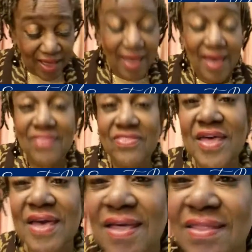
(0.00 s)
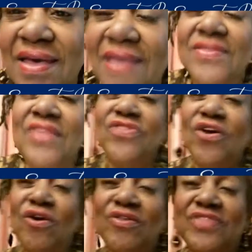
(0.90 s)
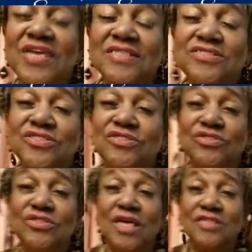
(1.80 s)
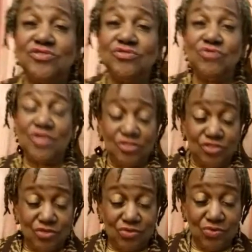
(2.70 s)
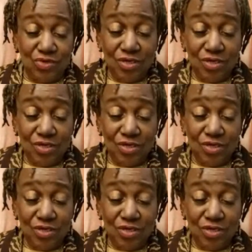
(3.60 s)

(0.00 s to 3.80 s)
And then the third thing that you can do